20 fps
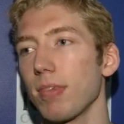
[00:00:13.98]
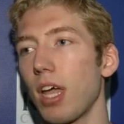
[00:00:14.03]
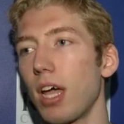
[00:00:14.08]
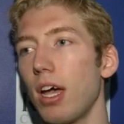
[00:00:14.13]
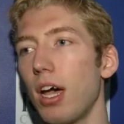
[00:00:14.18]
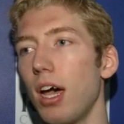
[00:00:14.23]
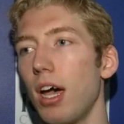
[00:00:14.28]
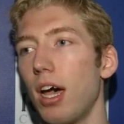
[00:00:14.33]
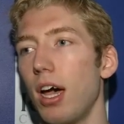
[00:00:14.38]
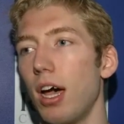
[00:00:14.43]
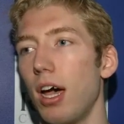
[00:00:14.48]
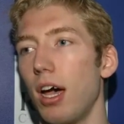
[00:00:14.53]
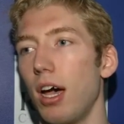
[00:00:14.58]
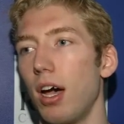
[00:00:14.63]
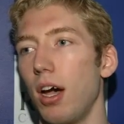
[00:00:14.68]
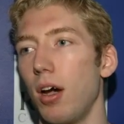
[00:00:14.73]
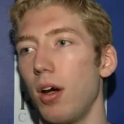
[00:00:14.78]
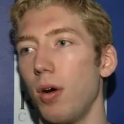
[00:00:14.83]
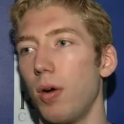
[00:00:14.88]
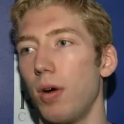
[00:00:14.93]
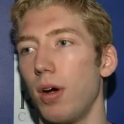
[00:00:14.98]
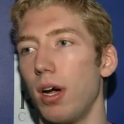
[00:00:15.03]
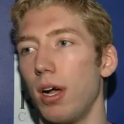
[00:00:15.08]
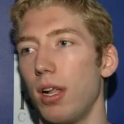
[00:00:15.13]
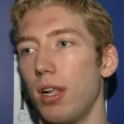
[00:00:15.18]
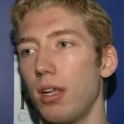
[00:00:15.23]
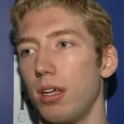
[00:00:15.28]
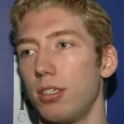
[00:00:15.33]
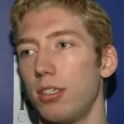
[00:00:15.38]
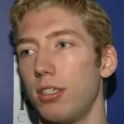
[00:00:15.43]

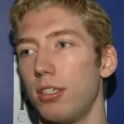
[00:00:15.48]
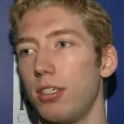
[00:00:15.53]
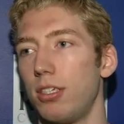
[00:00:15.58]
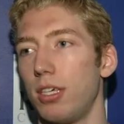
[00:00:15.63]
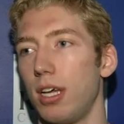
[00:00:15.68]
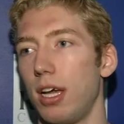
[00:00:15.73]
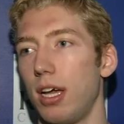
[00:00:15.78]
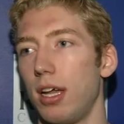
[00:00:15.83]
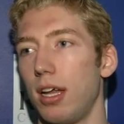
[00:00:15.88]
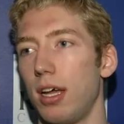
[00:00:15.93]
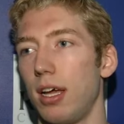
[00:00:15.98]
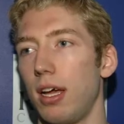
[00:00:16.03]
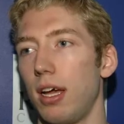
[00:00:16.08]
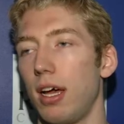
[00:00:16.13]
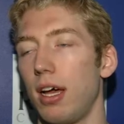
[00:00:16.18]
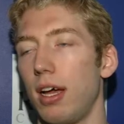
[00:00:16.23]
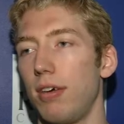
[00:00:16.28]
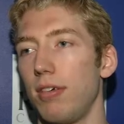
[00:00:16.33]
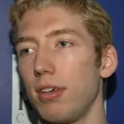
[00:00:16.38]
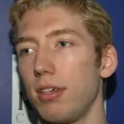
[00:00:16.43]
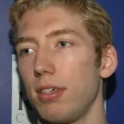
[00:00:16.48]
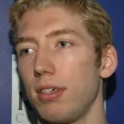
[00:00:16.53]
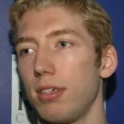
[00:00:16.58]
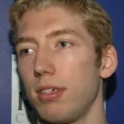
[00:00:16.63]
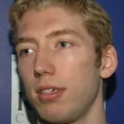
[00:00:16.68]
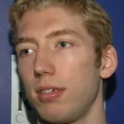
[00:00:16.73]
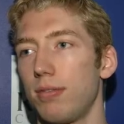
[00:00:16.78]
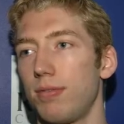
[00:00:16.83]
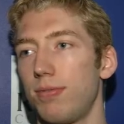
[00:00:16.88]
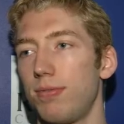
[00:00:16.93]
Well, as you said,
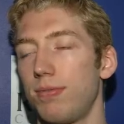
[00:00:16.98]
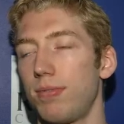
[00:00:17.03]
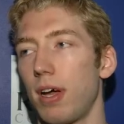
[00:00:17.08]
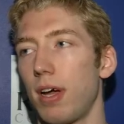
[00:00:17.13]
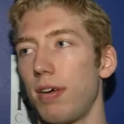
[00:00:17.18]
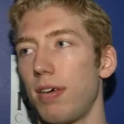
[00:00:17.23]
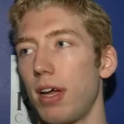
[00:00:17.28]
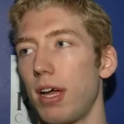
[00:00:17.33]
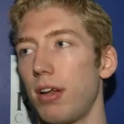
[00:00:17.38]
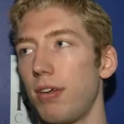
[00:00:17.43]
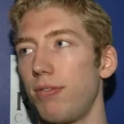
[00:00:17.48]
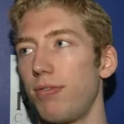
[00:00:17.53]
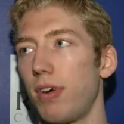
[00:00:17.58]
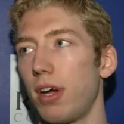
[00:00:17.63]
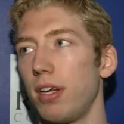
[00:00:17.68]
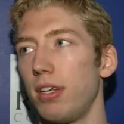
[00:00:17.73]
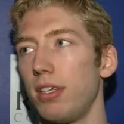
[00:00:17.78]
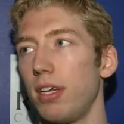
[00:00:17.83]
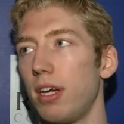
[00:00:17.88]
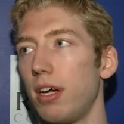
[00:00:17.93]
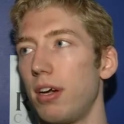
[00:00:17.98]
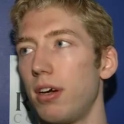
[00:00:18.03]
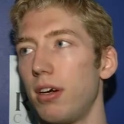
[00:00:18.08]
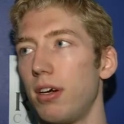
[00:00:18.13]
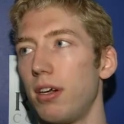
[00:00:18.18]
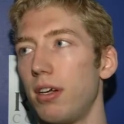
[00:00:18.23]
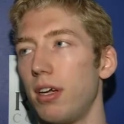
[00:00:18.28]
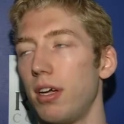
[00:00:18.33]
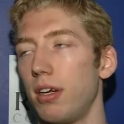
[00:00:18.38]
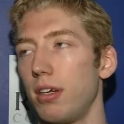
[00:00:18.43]
I've had a fun year,
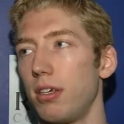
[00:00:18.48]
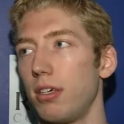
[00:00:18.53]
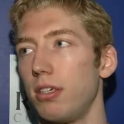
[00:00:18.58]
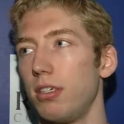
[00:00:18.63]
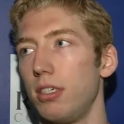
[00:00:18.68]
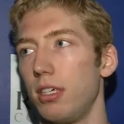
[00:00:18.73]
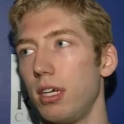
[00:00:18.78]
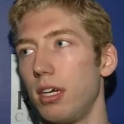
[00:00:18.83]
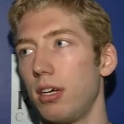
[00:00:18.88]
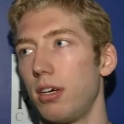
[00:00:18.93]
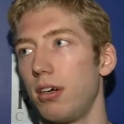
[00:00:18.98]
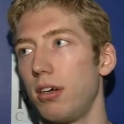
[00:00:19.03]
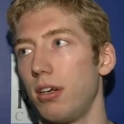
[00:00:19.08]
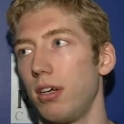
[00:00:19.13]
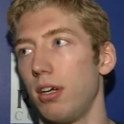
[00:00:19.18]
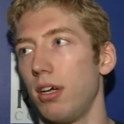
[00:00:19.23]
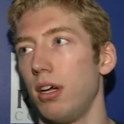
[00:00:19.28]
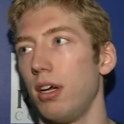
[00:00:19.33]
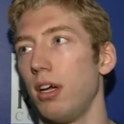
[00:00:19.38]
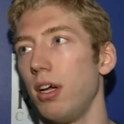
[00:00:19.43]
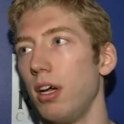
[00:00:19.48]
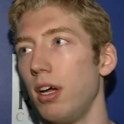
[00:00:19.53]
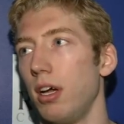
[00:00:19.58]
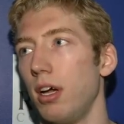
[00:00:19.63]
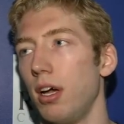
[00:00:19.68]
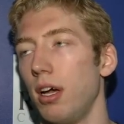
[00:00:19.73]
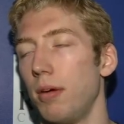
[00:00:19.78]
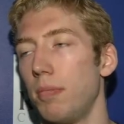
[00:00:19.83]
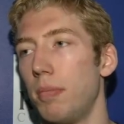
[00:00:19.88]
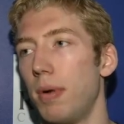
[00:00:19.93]
had a good year.
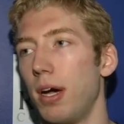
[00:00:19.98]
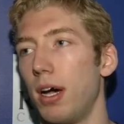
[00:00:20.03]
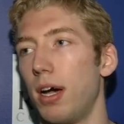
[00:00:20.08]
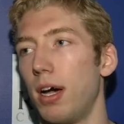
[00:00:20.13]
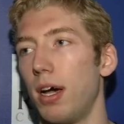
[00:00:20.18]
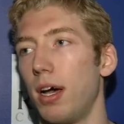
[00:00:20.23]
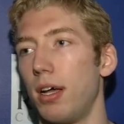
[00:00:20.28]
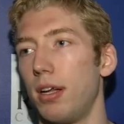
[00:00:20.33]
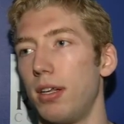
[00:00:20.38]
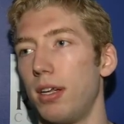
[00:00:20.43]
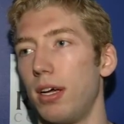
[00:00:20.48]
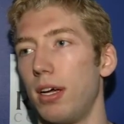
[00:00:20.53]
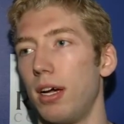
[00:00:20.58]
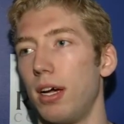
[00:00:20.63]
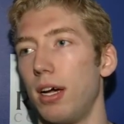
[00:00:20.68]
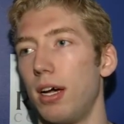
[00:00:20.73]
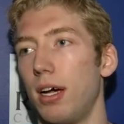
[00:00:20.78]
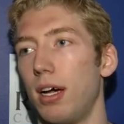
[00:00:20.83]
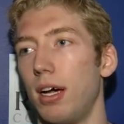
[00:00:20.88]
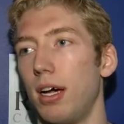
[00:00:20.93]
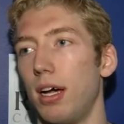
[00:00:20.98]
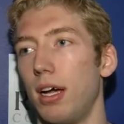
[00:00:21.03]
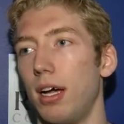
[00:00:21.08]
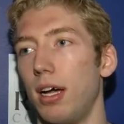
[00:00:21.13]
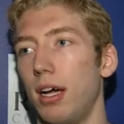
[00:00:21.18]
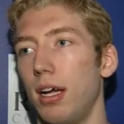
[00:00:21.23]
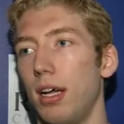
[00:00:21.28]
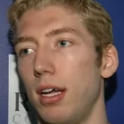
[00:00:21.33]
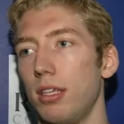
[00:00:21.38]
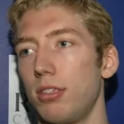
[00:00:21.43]
But
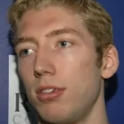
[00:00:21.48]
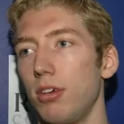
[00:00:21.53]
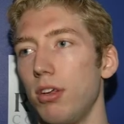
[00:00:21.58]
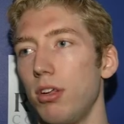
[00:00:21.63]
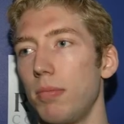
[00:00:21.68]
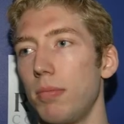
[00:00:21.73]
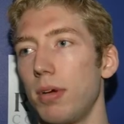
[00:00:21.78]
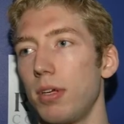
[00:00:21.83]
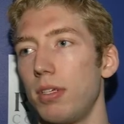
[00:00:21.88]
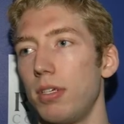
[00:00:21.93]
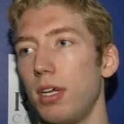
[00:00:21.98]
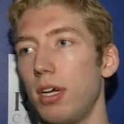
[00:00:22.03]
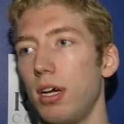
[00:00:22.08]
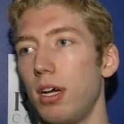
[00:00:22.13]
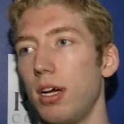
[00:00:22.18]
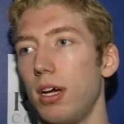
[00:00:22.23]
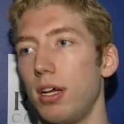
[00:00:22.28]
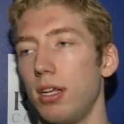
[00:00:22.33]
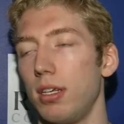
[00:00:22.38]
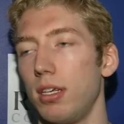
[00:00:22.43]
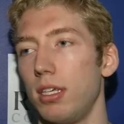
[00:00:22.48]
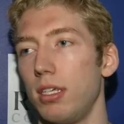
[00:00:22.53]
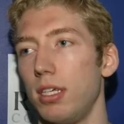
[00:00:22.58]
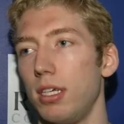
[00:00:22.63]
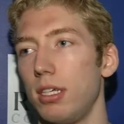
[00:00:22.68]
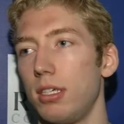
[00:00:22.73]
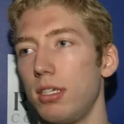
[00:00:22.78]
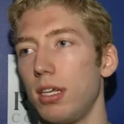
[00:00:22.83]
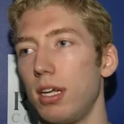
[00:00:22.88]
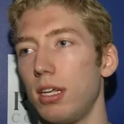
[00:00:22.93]
it's all about the
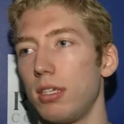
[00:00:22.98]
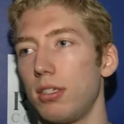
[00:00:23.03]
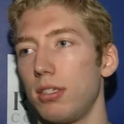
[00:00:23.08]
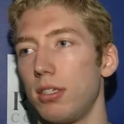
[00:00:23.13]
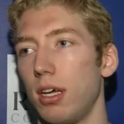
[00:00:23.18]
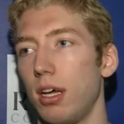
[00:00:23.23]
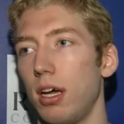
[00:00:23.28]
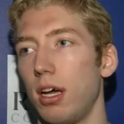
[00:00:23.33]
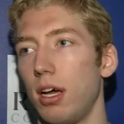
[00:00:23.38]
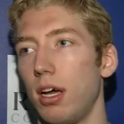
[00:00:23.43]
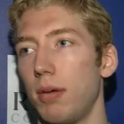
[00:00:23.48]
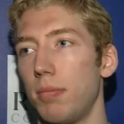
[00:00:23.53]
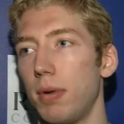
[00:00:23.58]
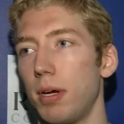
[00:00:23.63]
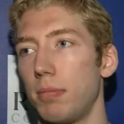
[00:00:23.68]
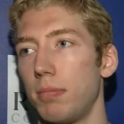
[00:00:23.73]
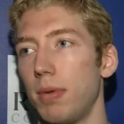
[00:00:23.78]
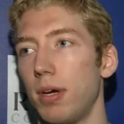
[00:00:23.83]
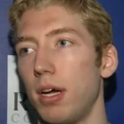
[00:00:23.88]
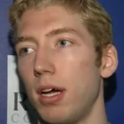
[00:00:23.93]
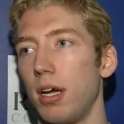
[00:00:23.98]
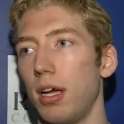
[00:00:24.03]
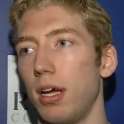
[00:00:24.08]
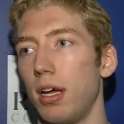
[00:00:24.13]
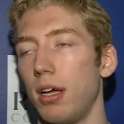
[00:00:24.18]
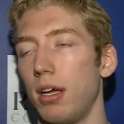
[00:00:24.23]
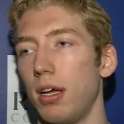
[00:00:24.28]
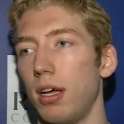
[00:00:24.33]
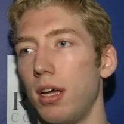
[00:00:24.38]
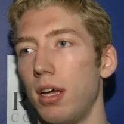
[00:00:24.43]
details about my
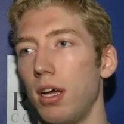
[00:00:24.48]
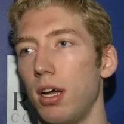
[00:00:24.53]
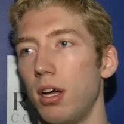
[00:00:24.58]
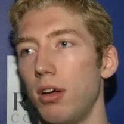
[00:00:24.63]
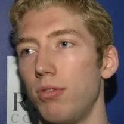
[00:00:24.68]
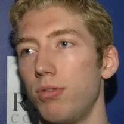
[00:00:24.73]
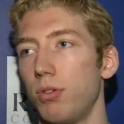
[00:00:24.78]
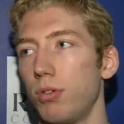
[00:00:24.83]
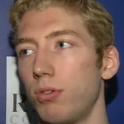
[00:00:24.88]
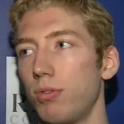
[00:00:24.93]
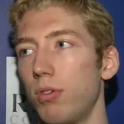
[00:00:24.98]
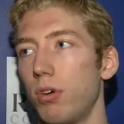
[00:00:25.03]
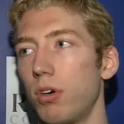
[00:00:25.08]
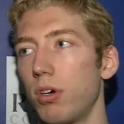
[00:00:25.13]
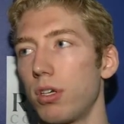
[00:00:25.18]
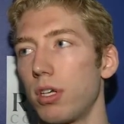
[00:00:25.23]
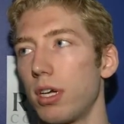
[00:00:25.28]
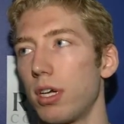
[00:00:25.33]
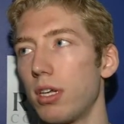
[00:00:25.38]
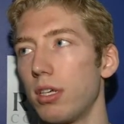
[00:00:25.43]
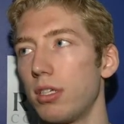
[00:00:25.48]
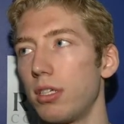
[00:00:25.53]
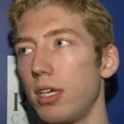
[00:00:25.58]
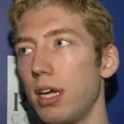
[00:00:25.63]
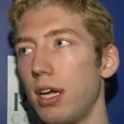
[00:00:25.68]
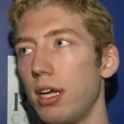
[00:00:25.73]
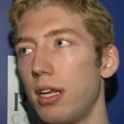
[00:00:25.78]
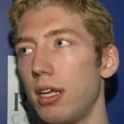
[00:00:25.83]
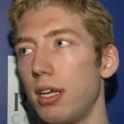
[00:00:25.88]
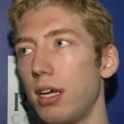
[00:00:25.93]
footwork and
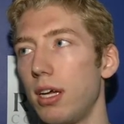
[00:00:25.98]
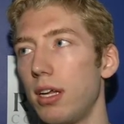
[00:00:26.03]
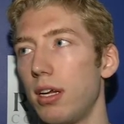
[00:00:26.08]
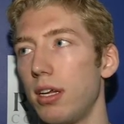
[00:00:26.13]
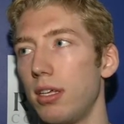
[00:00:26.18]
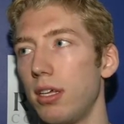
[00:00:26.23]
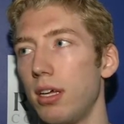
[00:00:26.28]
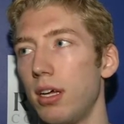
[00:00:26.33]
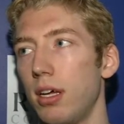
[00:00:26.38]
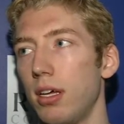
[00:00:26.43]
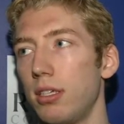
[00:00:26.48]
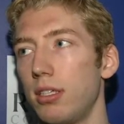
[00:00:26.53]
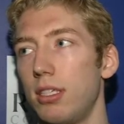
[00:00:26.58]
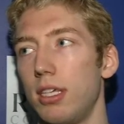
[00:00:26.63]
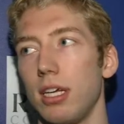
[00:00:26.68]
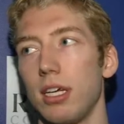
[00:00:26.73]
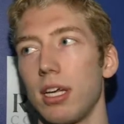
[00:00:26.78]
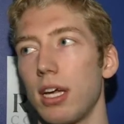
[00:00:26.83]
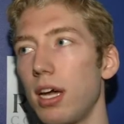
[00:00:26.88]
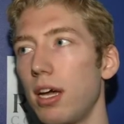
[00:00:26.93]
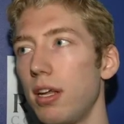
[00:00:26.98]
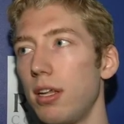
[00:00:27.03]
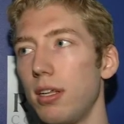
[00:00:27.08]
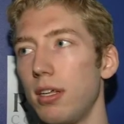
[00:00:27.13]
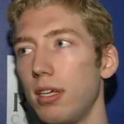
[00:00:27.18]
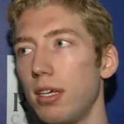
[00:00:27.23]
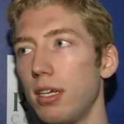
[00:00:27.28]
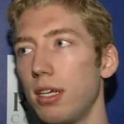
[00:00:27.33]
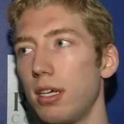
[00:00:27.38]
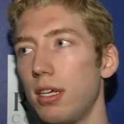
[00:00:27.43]
skating and stick
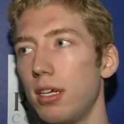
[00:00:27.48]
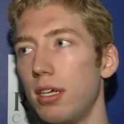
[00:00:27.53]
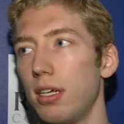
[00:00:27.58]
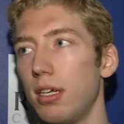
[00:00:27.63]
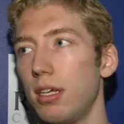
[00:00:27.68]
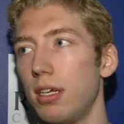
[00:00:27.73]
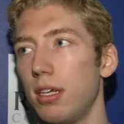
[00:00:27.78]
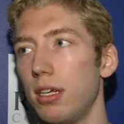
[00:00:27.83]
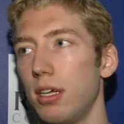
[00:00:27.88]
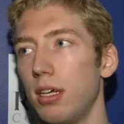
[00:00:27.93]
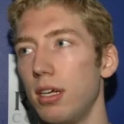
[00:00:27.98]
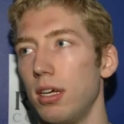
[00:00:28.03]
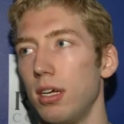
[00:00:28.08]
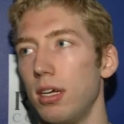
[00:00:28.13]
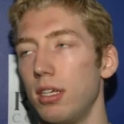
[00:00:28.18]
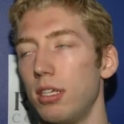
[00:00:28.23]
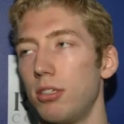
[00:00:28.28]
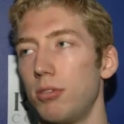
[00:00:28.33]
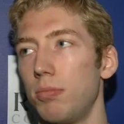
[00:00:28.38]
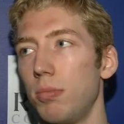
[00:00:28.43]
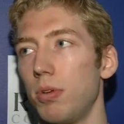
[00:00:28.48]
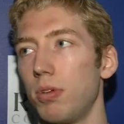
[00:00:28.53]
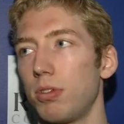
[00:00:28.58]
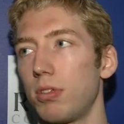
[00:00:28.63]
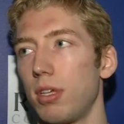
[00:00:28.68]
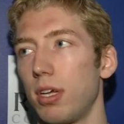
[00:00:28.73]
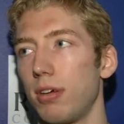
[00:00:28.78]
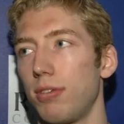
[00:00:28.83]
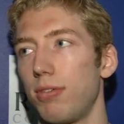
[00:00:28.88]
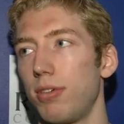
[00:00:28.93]
handling and small
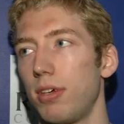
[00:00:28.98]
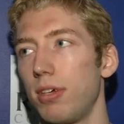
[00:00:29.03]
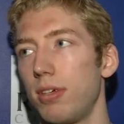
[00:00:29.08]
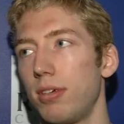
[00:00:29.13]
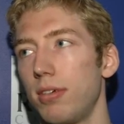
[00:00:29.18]
stuff.